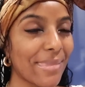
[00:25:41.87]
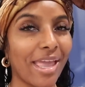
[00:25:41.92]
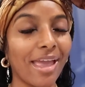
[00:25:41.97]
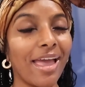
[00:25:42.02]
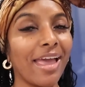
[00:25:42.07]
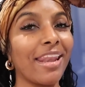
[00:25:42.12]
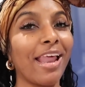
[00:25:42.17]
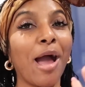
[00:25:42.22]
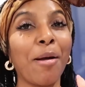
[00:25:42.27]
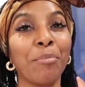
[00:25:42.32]

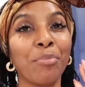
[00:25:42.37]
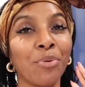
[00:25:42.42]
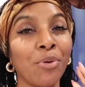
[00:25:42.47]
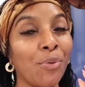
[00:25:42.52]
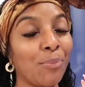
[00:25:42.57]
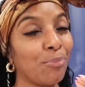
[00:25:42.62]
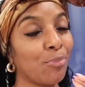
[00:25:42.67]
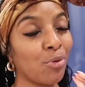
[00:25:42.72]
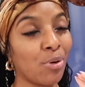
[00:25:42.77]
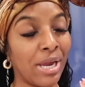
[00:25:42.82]
and I'm
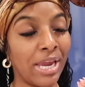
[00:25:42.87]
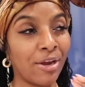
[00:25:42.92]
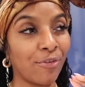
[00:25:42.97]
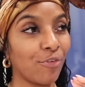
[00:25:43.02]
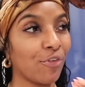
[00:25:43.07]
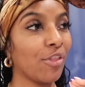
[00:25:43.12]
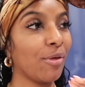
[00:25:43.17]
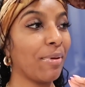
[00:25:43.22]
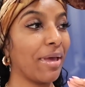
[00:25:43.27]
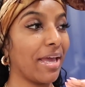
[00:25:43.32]
praying
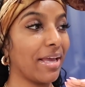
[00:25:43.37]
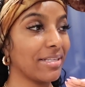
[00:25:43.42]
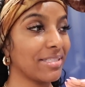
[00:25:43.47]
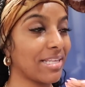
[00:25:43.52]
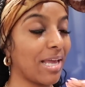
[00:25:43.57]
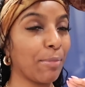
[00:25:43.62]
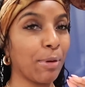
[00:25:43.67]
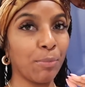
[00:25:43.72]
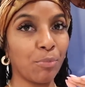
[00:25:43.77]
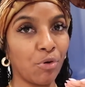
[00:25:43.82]
for the best.
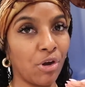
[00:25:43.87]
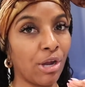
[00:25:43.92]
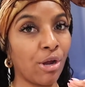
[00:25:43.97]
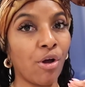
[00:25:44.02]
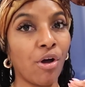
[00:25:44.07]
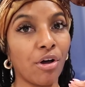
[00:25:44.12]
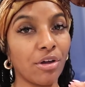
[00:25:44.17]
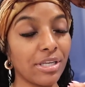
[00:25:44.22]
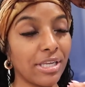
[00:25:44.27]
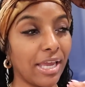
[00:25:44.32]
I've been praying
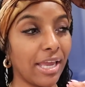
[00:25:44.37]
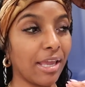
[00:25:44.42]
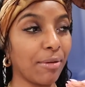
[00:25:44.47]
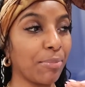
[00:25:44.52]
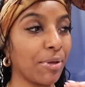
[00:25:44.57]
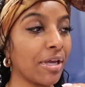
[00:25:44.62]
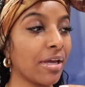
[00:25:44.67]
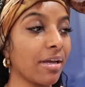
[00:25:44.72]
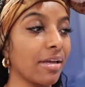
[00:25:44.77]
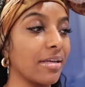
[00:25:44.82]
all day
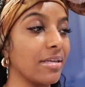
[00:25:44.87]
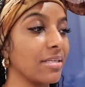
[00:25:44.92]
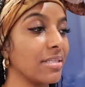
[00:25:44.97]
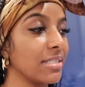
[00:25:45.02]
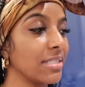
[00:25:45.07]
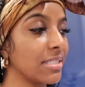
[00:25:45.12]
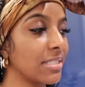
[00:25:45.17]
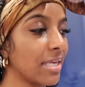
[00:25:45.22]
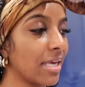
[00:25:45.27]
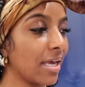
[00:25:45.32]

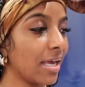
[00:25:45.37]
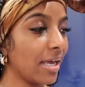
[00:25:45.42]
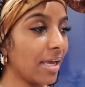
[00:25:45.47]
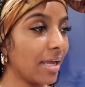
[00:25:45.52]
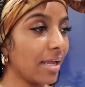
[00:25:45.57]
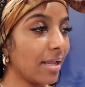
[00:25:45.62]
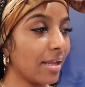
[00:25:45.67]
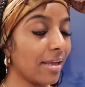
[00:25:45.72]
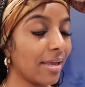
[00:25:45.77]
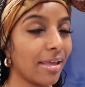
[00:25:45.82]
because
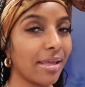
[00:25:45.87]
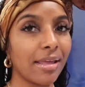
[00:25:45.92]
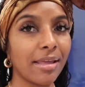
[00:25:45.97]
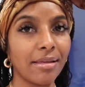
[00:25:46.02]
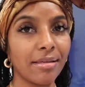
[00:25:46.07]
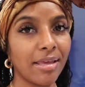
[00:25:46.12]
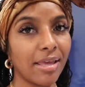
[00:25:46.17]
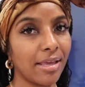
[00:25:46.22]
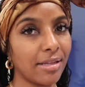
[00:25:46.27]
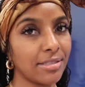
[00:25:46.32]

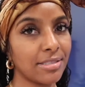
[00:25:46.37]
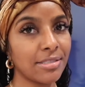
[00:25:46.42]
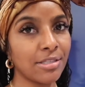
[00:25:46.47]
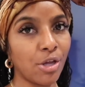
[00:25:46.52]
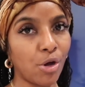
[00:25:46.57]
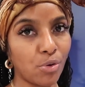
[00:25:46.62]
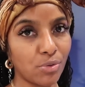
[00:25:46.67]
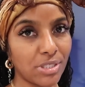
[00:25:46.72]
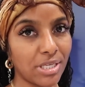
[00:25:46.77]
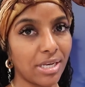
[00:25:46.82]
it
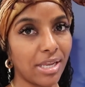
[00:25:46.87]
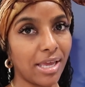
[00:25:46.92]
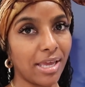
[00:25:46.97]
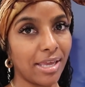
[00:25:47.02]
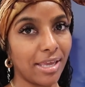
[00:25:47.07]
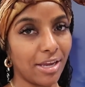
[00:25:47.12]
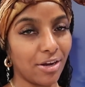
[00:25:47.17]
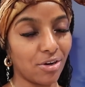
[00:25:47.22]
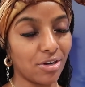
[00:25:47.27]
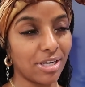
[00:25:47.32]
snowed today
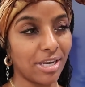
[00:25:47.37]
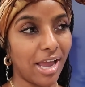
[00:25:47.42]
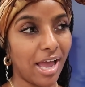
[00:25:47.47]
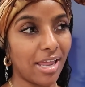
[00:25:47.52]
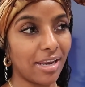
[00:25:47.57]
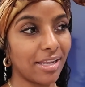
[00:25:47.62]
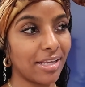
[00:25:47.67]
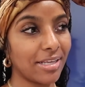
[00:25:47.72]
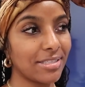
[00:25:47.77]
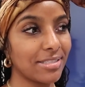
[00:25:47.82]
here in
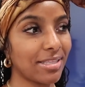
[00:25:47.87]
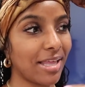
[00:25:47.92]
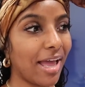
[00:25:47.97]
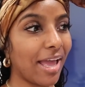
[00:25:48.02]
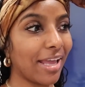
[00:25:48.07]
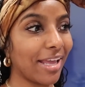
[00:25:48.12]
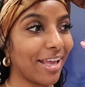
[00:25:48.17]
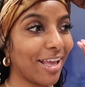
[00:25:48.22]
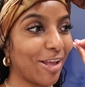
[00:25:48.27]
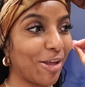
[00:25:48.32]
Dallas.
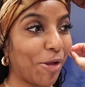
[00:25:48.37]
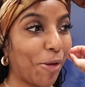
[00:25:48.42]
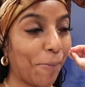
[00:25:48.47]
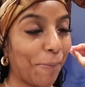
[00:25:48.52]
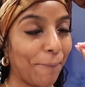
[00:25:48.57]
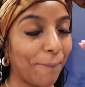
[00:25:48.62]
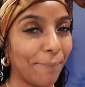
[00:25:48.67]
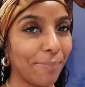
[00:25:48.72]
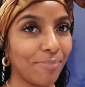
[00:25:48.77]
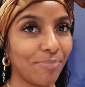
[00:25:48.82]
Like
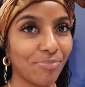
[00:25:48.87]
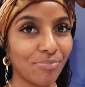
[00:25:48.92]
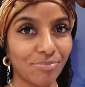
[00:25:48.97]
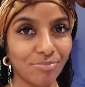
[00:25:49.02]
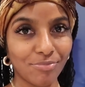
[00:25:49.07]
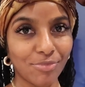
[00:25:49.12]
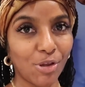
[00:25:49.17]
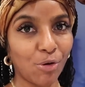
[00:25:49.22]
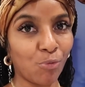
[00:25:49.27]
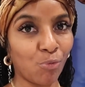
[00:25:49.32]

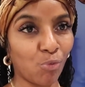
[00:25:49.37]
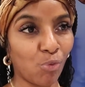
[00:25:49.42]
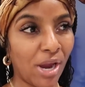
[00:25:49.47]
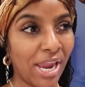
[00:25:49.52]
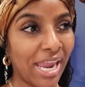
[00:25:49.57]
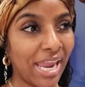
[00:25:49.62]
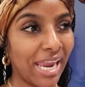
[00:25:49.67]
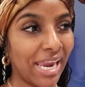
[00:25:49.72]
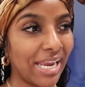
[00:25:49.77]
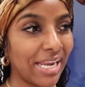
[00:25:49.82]

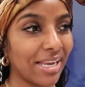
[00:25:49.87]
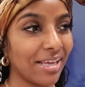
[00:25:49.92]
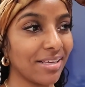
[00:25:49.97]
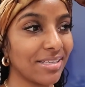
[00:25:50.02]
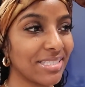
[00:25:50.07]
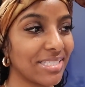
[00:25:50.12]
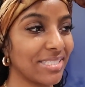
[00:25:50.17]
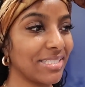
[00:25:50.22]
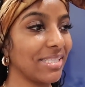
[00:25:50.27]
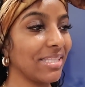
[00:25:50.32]
rain,
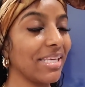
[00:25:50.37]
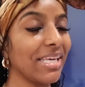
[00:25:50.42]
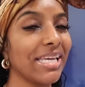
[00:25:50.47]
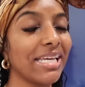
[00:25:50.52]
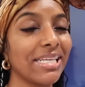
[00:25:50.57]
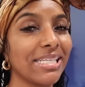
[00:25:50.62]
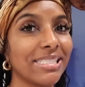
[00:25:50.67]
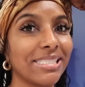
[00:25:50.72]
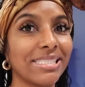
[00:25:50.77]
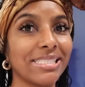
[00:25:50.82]

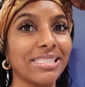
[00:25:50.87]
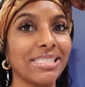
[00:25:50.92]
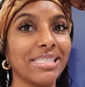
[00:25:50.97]
sleet,